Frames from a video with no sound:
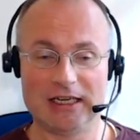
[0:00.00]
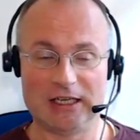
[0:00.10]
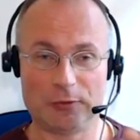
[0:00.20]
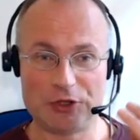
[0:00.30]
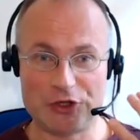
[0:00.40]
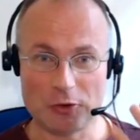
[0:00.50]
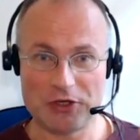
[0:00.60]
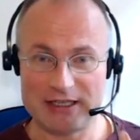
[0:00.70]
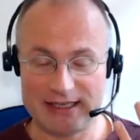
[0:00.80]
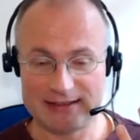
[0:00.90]
If we
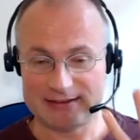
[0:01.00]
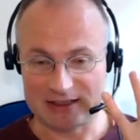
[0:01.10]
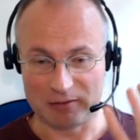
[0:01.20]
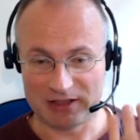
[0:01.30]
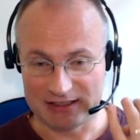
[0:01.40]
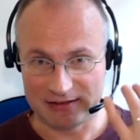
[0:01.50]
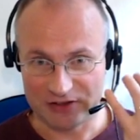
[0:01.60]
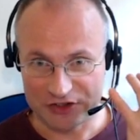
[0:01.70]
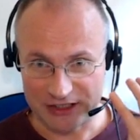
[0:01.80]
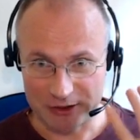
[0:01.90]
don't attend something in the
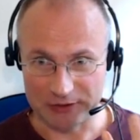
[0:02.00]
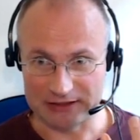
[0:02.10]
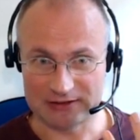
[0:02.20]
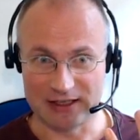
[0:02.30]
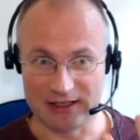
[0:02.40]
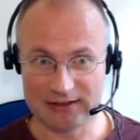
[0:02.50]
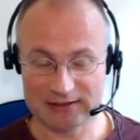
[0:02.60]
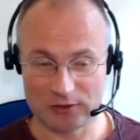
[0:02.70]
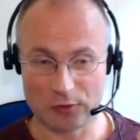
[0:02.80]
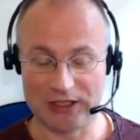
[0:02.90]
shadowing
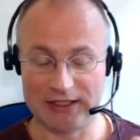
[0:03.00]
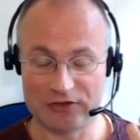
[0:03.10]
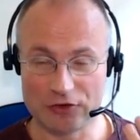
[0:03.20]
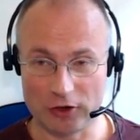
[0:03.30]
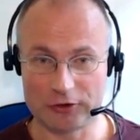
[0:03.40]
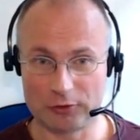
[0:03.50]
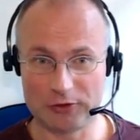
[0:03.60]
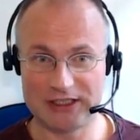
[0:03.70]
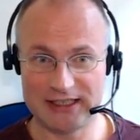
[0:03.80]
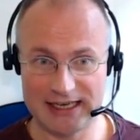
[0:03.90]
task, it's not
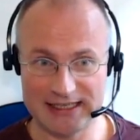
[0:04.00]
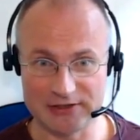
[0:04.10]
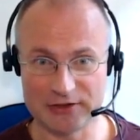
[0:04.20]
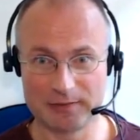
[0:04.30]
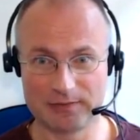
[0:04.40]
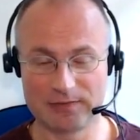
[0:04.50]
retained.